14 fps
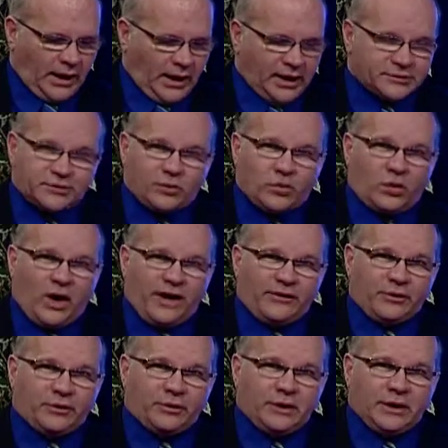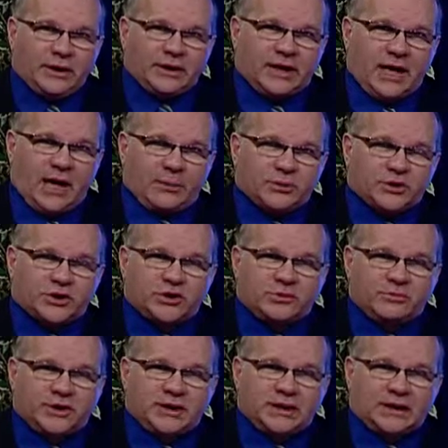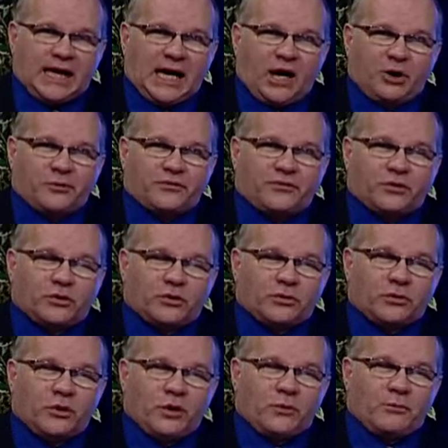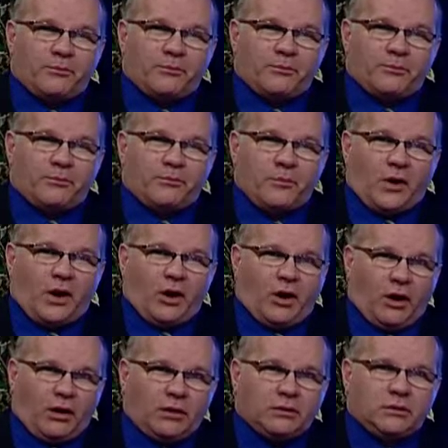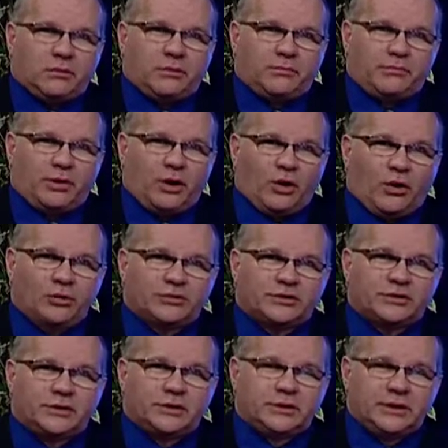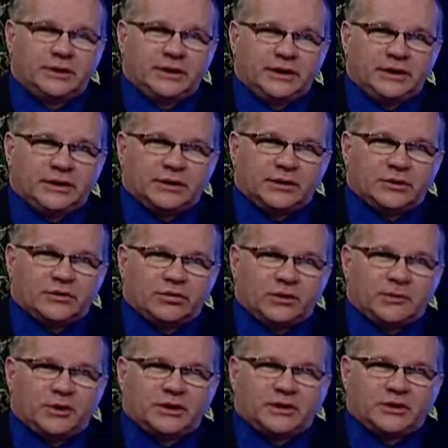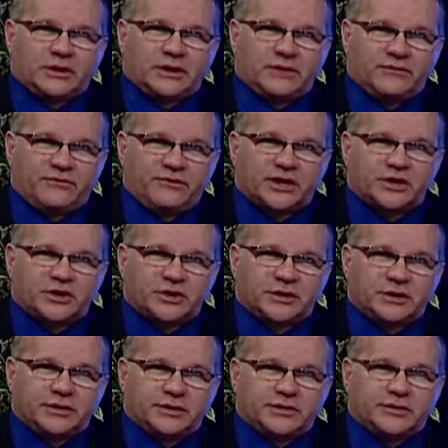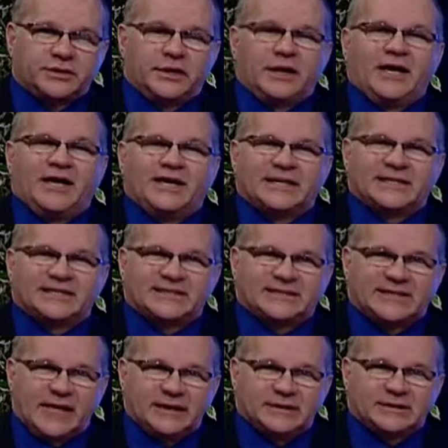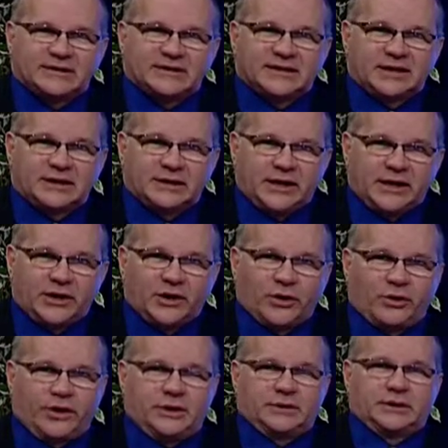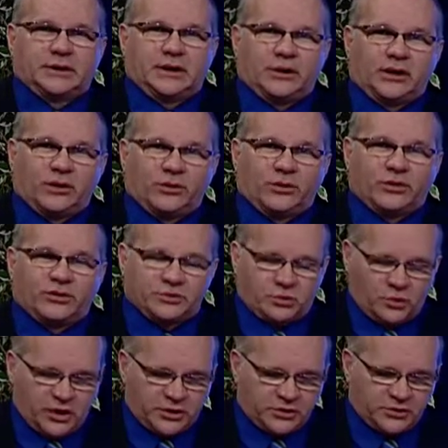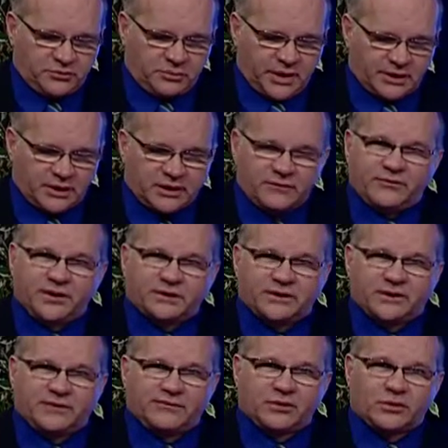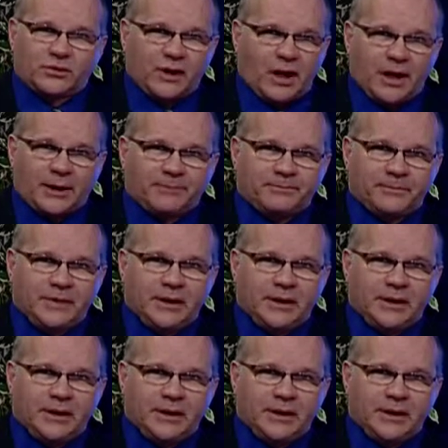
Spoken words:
as to whether cameras should be allowed for all post-criminal convictions sentencing hearing. In other words, once you've been convicted of a crime,